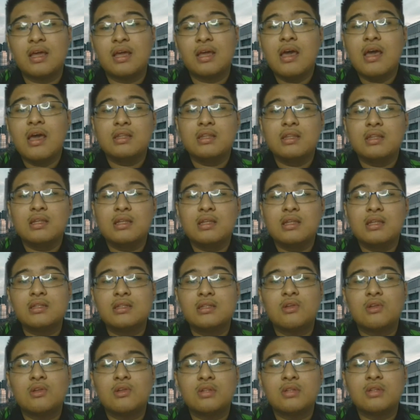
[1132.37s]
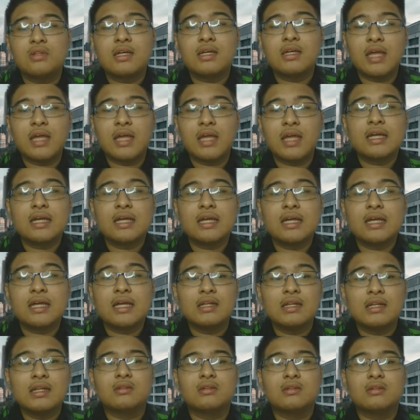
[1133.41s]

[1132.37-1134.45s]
The theoretical angle it